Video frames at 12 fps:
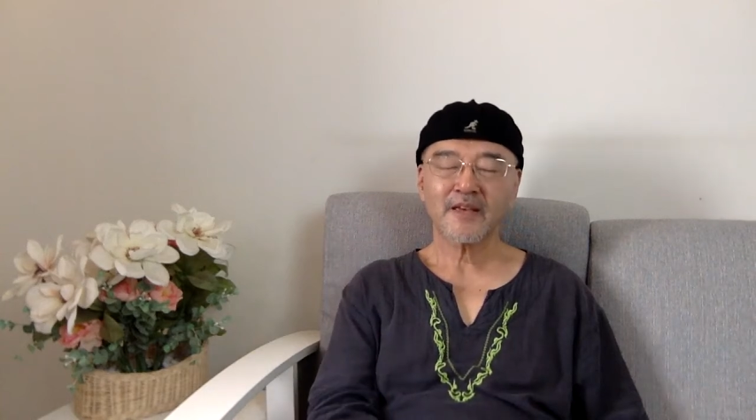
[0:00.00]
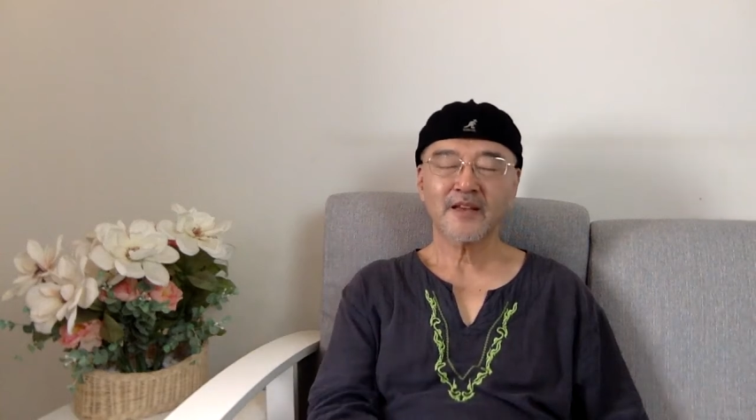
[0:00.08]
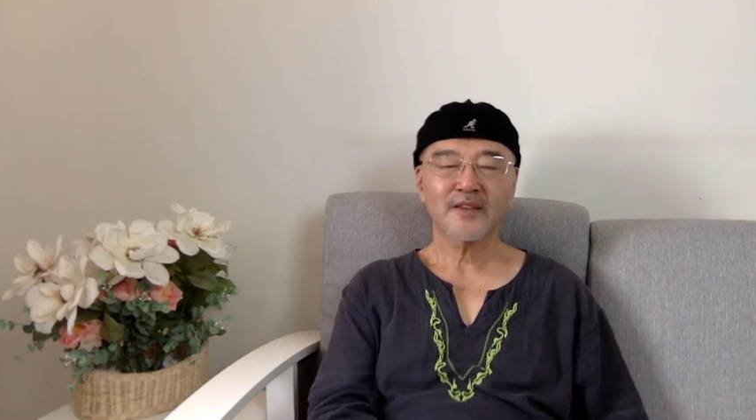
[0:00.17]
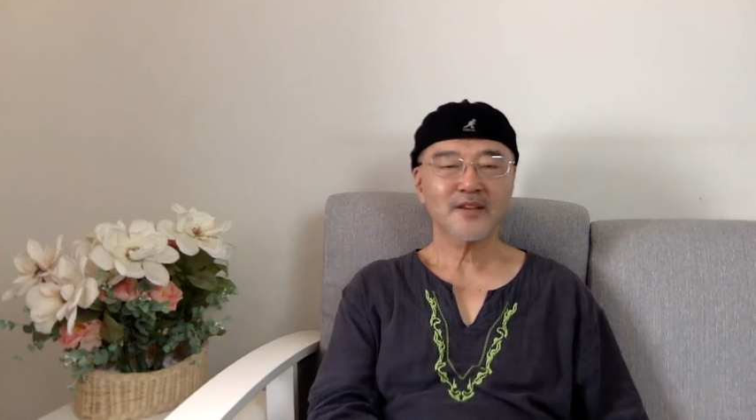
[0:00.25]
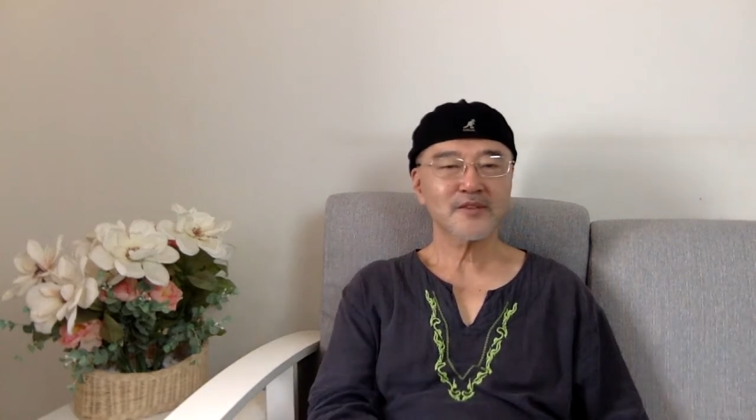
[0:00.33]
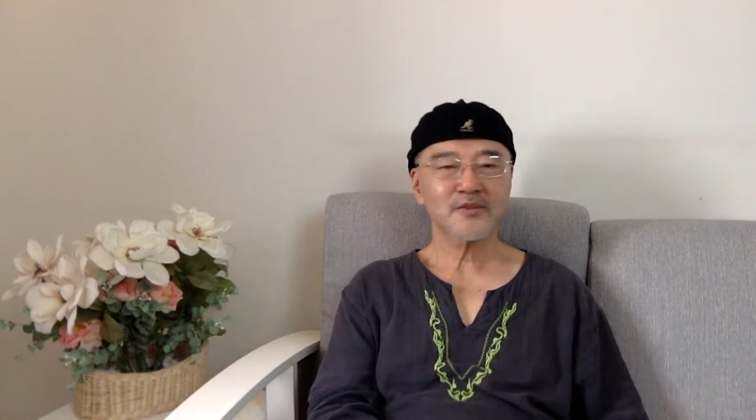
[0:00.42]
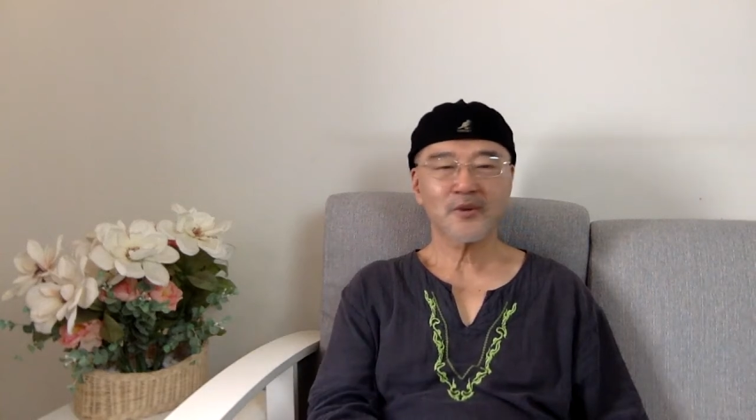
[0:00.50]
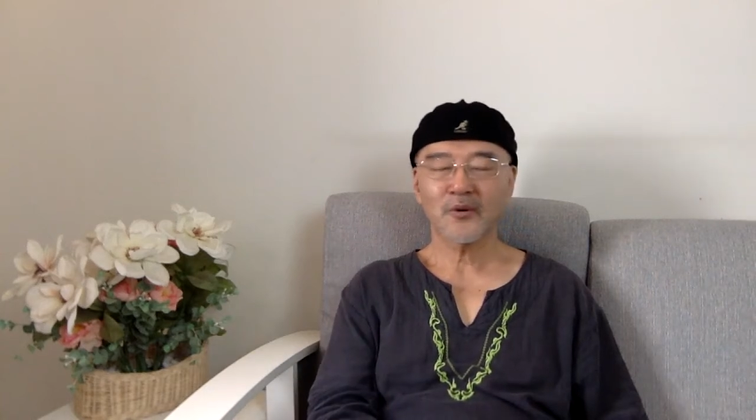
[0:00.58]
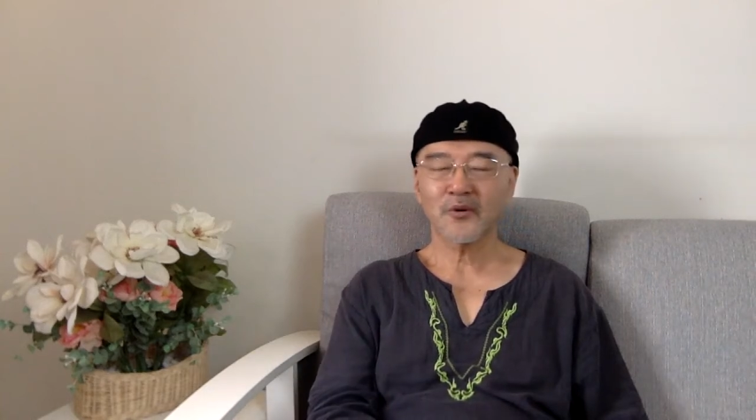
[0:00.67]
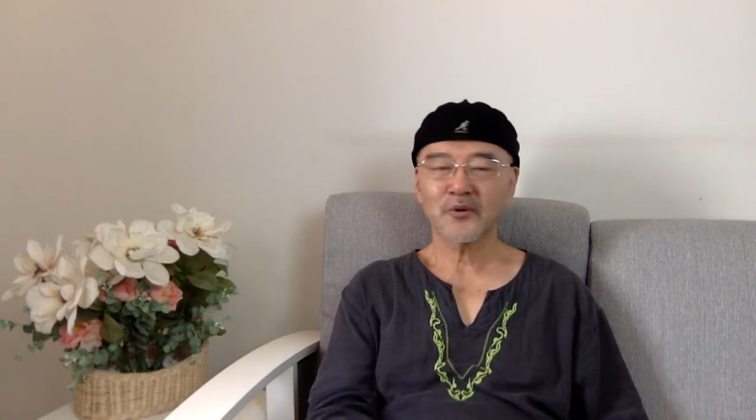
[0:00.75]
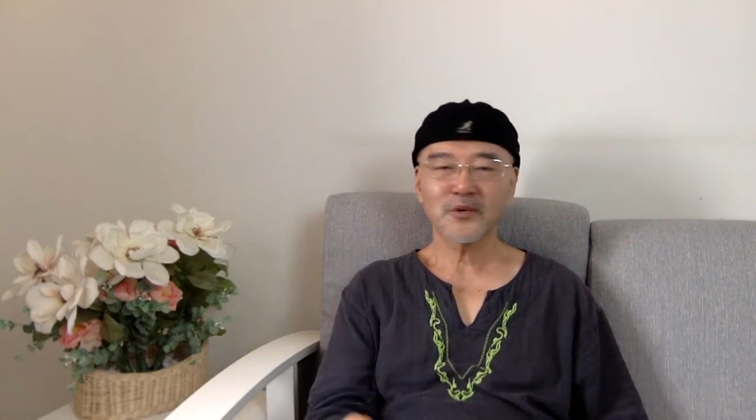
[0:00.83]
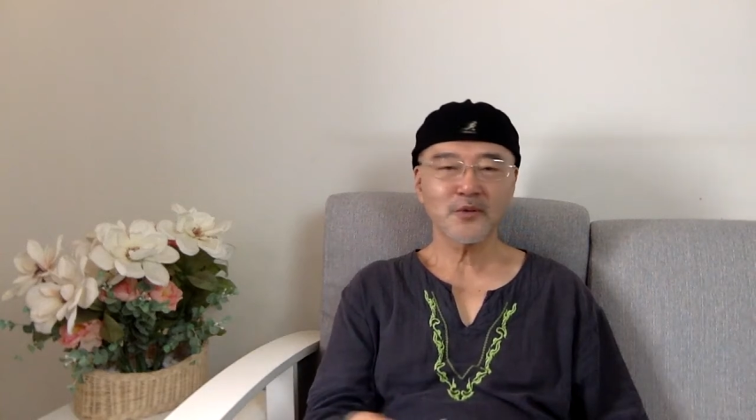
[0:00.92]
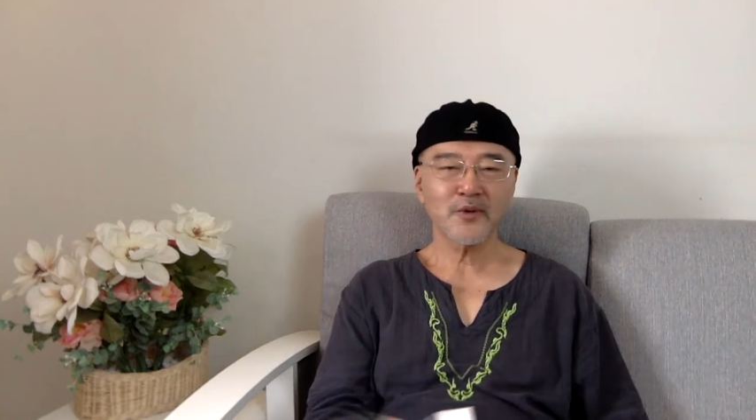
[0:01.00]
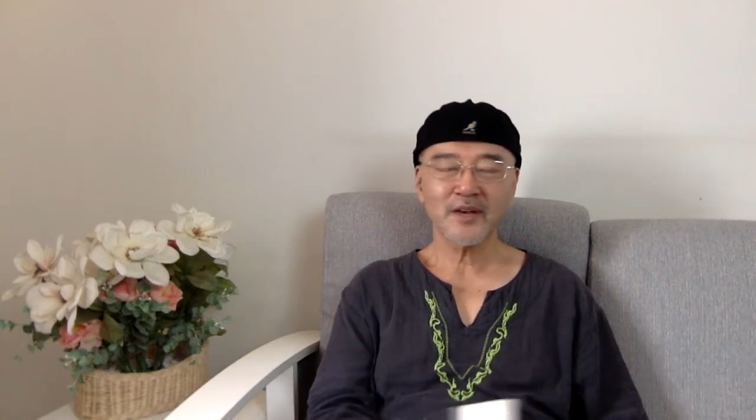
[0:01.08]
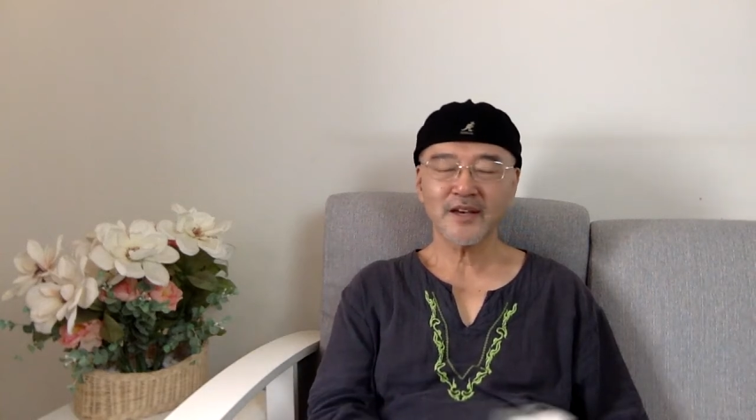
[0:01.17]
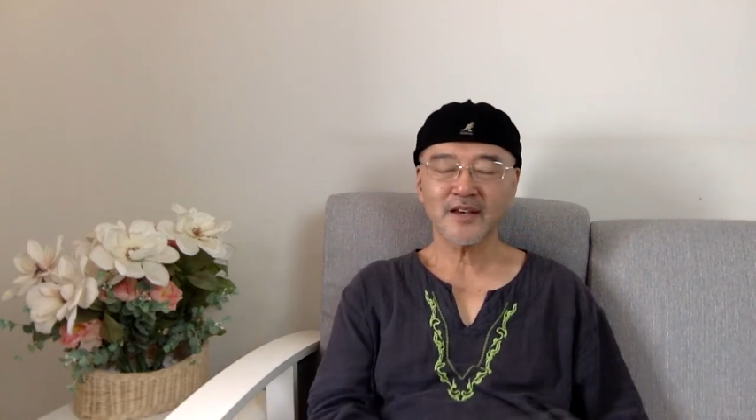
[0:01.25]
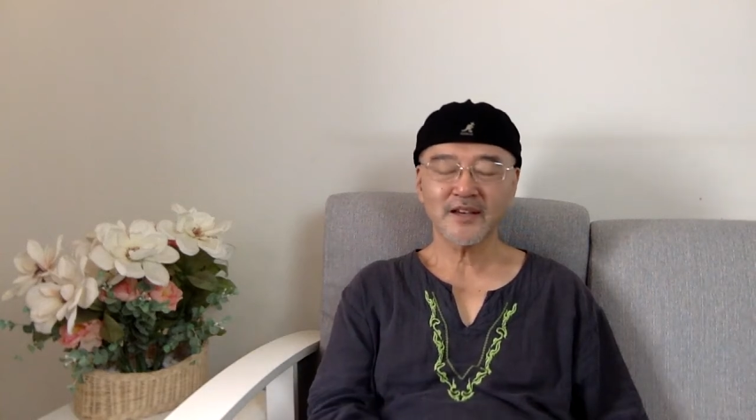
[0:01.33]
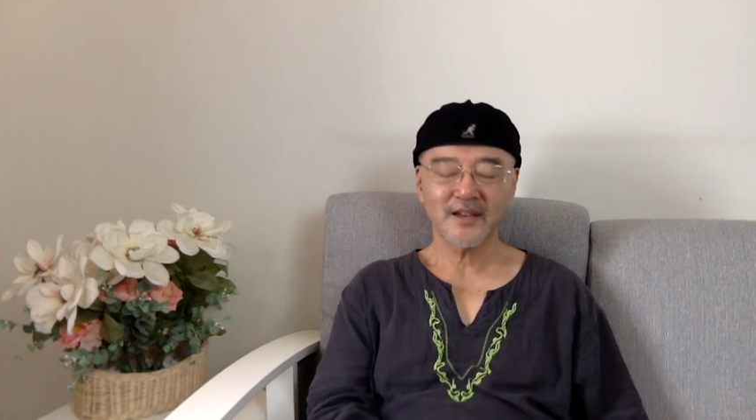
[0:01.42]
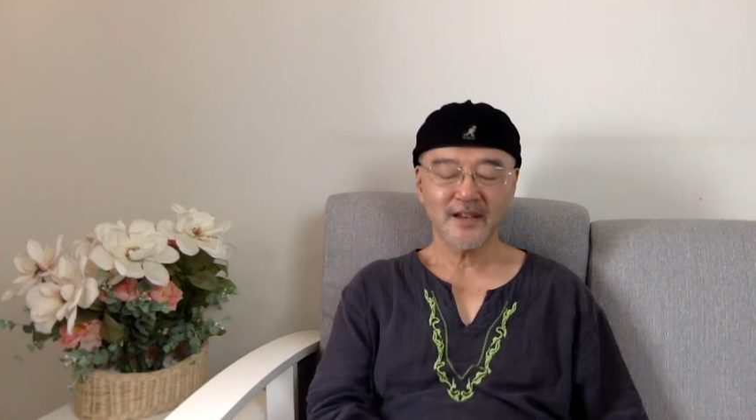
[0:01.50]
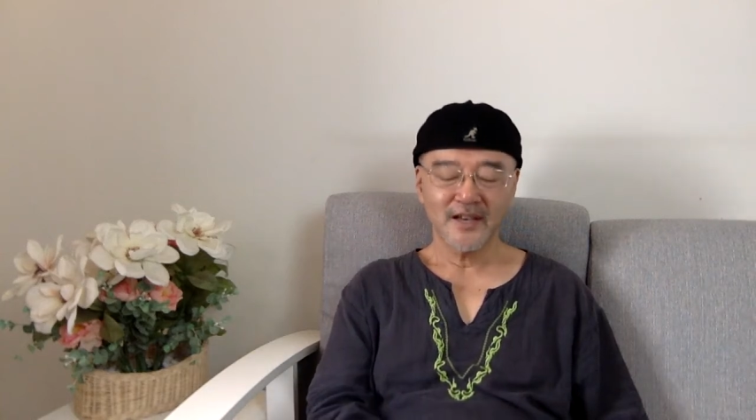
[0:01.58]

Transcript: and that's the only way